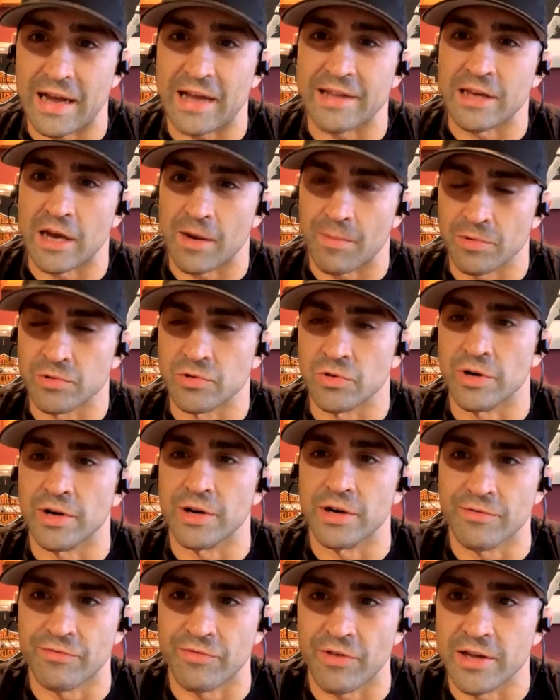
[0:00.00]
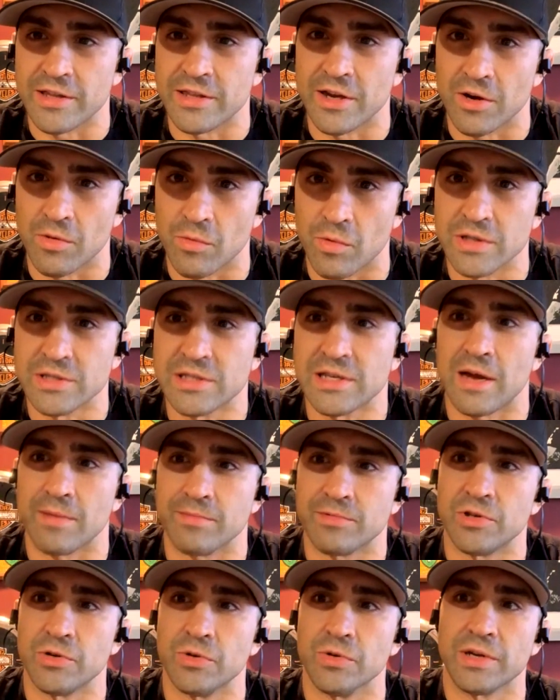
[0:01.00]
And I got the opportunity to fight there one
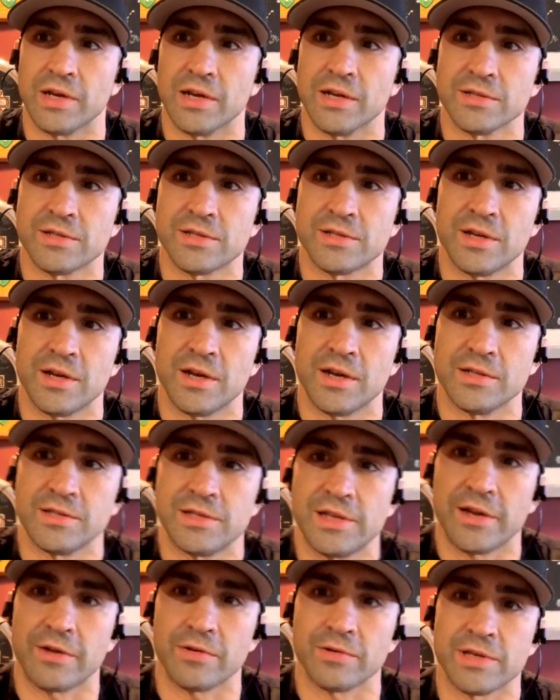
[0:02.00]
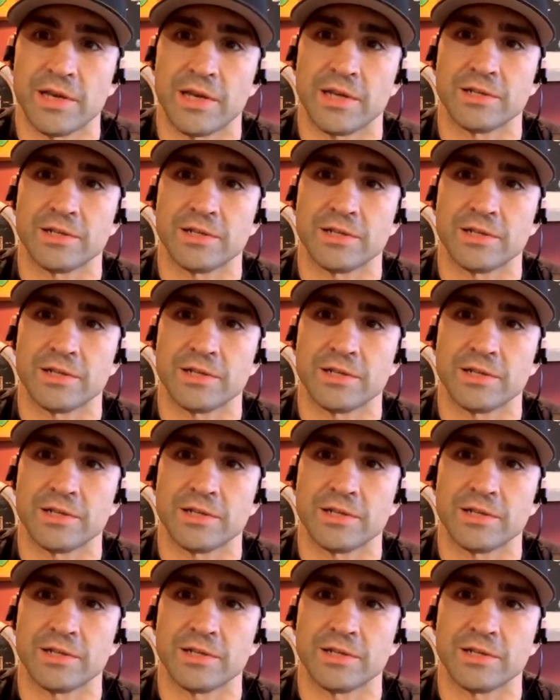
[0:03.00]
time too against Diego